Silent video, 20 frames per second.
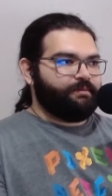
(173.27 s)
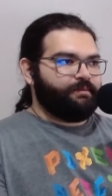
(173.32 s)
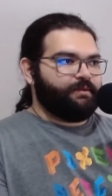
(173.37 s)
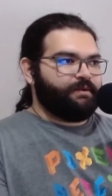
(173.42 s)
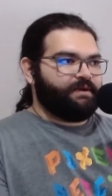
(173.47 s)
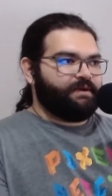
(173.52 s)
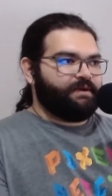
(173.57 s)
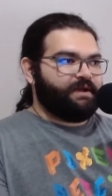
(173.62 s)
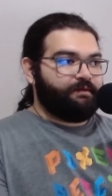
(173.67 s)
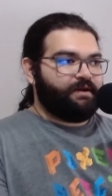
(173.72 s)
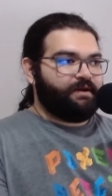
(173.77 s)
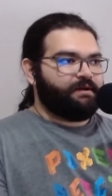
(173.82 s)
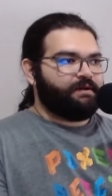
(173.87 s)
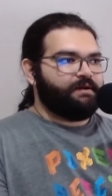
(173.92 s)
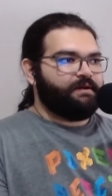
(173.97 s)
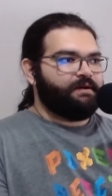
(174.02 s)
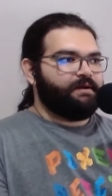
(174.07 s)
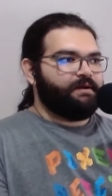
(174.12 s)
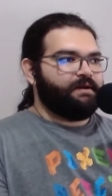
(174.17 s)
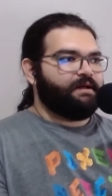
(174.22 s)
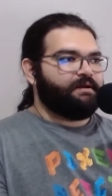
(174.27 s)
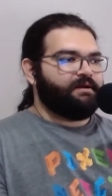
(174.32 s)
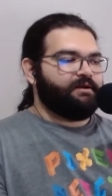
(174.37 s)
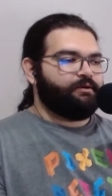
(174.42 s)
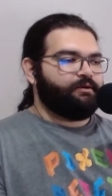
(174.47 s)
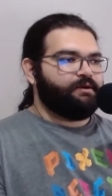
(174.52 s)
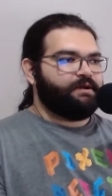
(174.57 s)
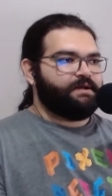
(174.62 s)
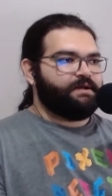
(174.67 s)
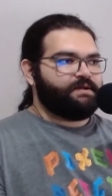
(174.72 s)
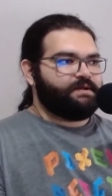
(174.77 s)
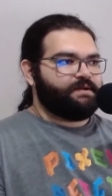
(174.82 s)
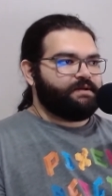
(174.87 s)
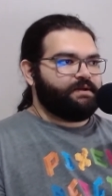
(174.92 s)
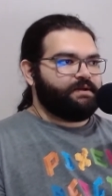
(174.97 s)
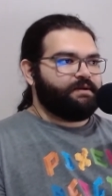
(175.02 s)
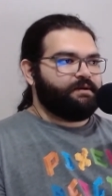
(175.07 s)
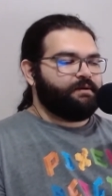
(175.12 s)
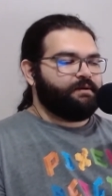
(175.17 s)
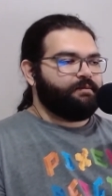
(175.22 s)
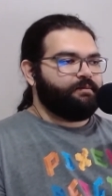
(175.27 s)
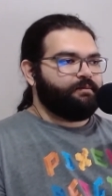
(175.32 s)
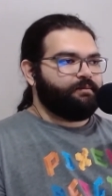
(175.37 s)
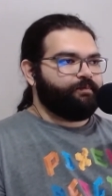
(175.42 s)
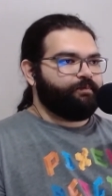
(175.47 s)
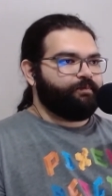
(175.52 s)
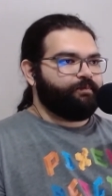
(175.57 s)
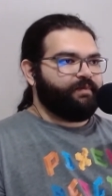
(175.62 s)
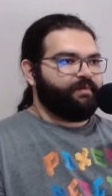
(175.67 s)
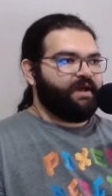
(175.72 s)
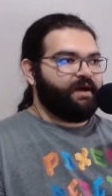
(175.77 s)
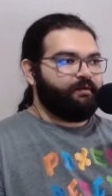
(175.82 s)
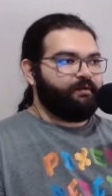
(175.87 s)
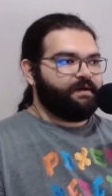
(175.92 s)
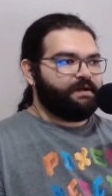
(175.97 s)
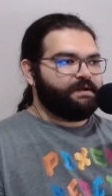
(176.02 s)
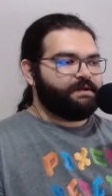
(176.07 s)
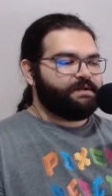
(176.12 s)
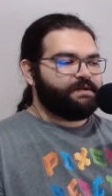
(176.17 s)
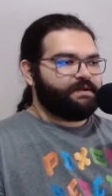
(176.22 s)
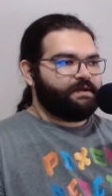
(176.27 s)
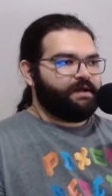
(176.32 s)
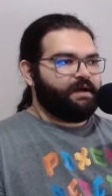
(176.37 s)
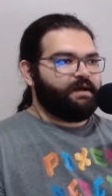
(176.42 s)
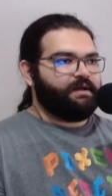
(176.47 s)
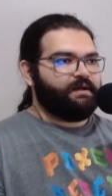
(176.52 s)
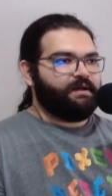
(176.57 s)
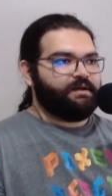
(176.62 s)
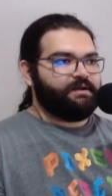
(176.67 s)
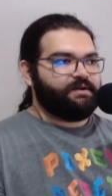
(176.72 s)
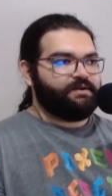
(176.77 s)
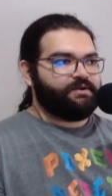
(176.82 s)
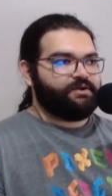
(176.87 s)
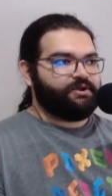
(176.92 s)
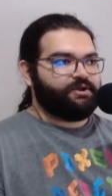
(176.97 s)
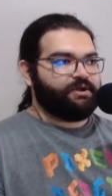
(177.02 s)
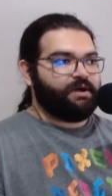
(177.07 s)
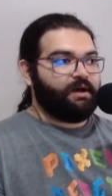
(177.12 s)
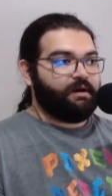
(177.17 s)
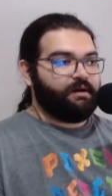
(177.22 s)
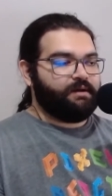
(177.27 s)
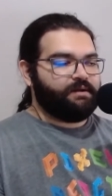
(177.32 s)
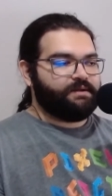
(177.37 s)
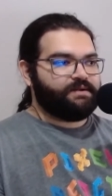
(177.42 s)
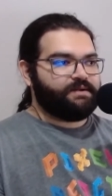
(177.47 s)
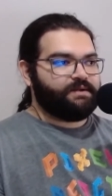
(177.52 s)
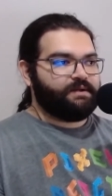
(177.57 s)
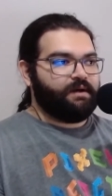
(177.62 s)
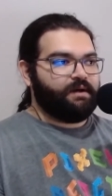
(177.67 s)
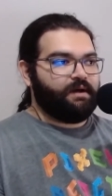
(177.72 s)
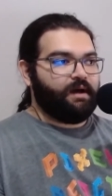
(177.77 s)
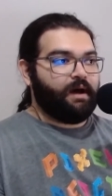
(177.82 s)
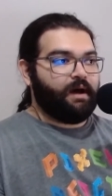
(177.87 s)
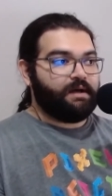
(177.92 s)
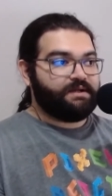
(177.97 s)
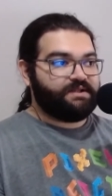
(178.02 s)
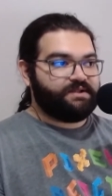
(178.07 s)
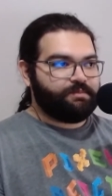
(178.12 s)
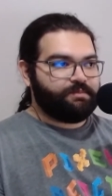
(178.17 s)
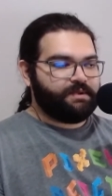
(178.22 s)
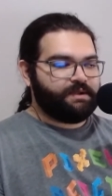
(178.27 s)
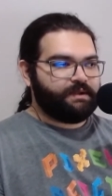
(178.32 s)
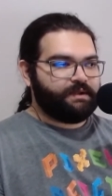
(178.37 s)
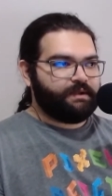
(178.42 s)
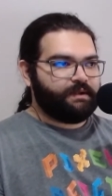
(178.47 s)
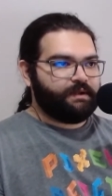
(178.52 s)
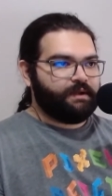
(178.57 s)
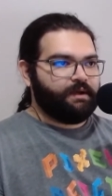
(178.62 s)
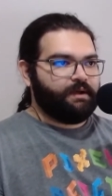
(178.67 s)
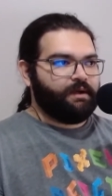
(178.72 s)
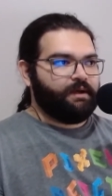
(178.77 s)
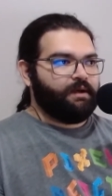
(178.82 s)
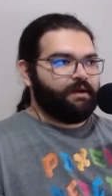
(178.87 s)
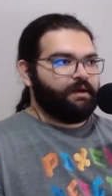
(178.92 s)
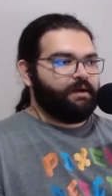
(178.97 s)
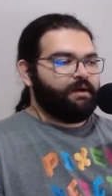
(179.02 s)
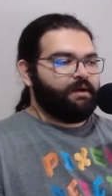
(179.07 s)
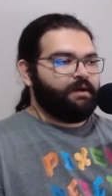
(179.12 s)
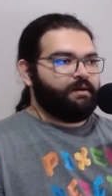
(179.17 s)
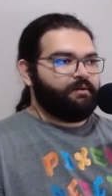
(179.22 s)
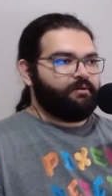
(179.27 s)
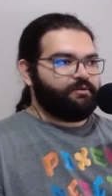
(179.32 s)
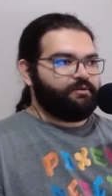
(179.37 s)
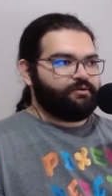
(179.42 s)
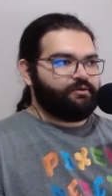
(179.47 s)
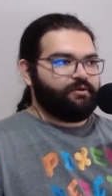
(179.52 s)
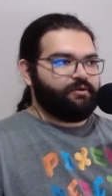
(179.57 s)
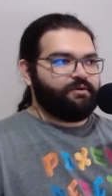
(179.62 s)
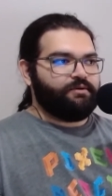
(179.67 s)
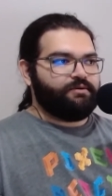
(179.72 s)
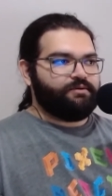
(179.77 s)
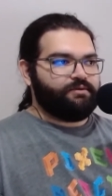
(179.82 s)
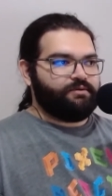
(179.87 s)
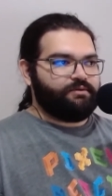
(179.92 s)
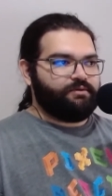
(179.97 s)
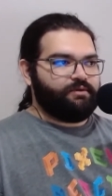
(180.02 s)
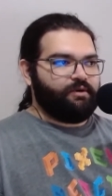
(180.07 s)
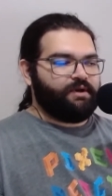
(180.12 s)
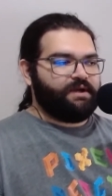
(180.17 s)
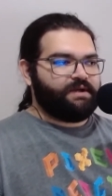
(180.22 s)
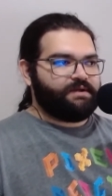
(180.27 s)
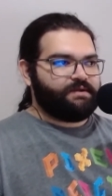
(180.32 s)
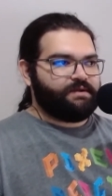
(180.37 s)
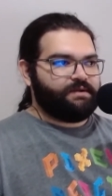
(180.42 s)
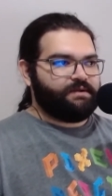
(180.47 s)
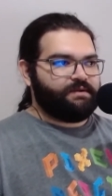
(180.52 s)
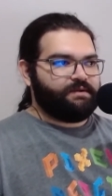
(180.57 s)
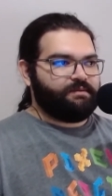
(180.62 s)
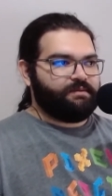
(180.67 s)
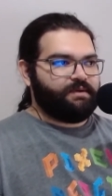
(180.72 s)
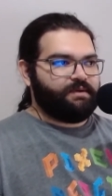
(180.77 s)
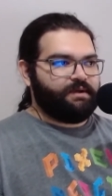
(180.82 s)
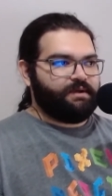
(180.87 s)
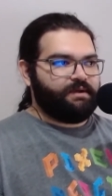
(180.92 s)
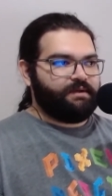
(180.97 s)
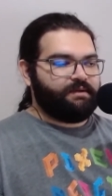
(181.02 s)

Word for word: definitely related to these events, and that is Charlotte's husband also Jonas's uh,